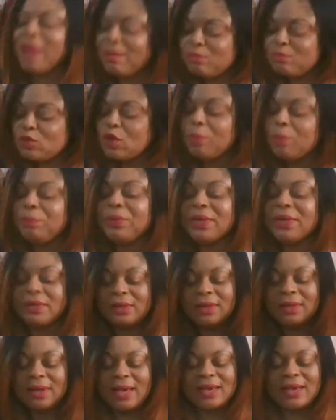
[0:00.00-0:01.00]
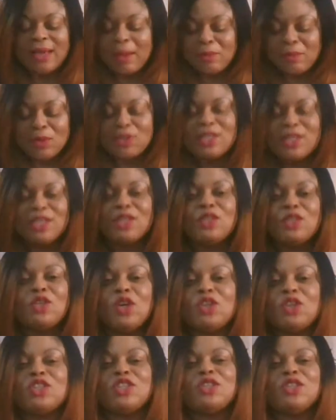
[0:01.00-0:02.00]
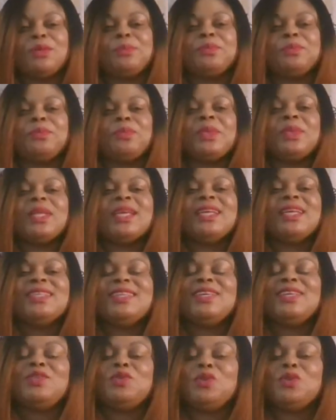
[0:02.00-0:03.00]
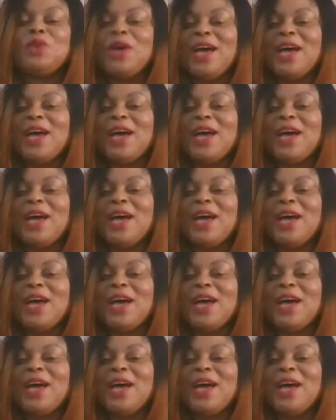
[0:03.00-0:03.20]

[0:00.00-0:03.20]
jumping. I'm not in the church. Since you don't